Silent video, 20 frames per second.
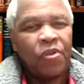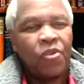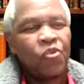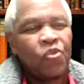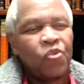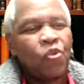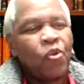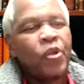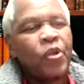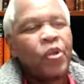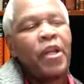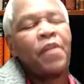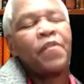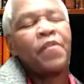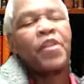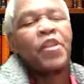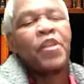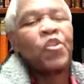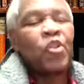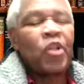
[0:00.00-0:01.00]
So you'll
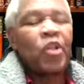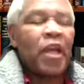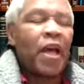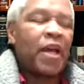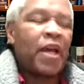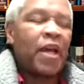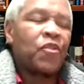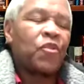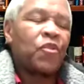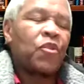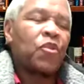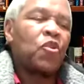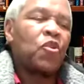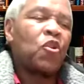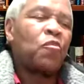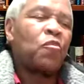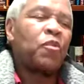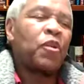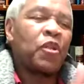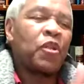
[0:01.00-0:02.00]
have this class,
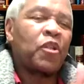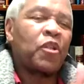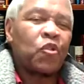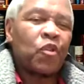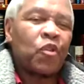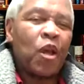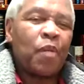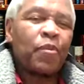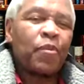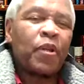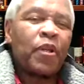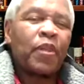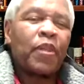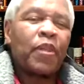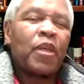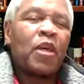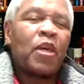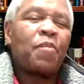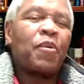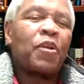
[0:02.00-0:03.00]
you'll be discipling
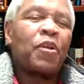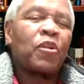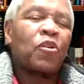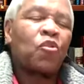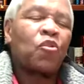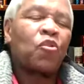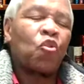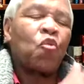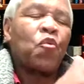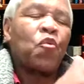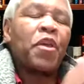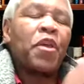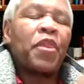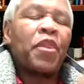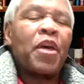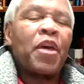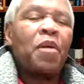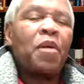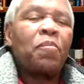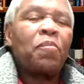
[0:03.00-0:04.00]
them and growing
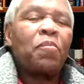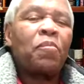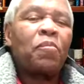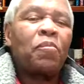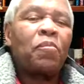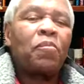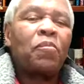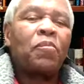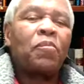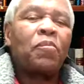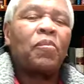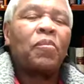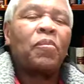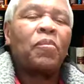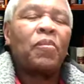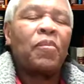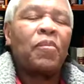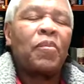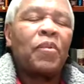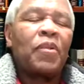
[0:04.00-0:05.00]
them,
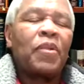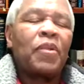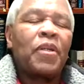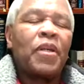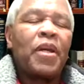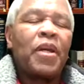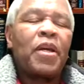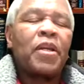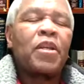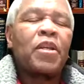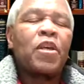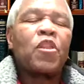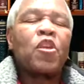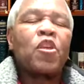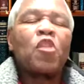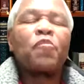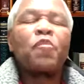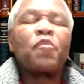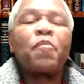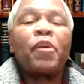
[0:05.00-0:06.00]
and
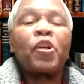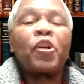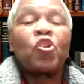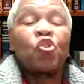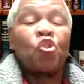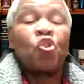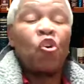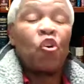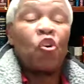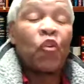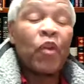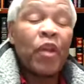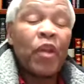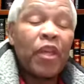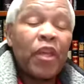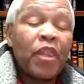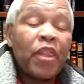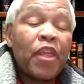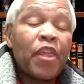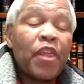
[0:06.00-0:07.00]
they'll be maturing
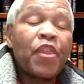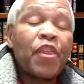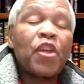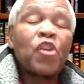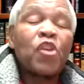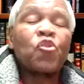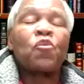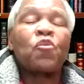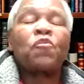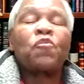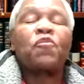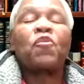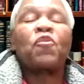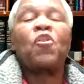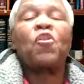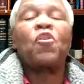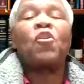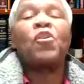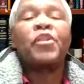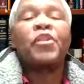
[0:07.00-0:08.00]
in the things of
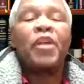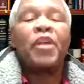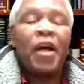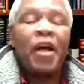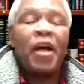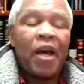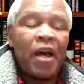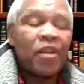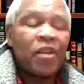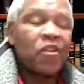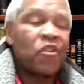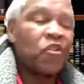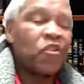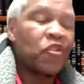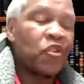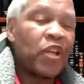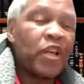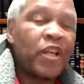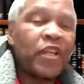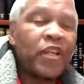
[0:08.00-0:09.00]
God,
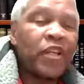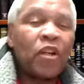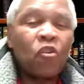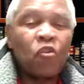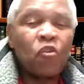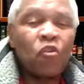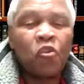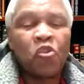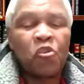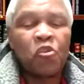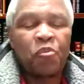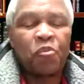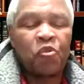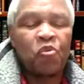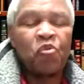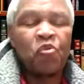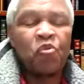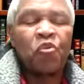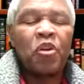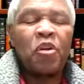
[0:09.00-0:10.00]
understanding God's
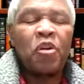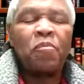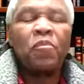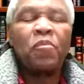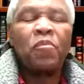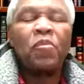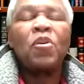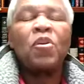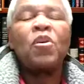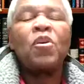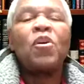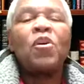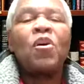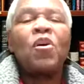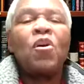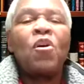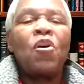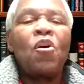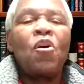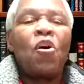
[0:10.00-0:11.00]
program
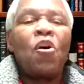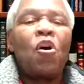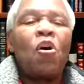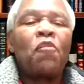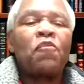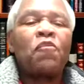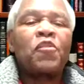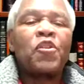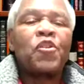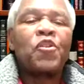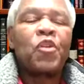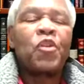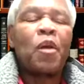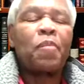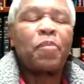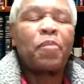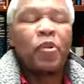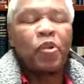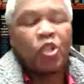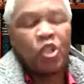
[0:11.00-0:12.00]
of
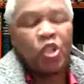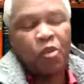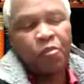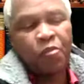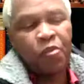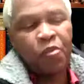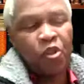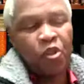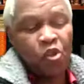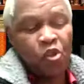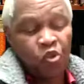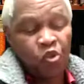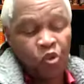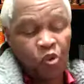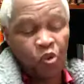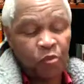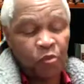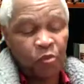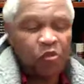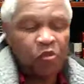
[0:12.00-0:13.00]
discipleship, this
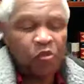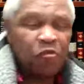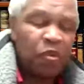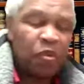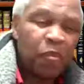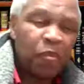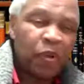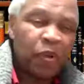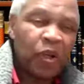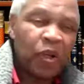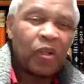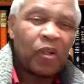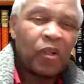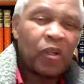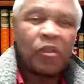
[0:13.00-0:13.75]
group of people.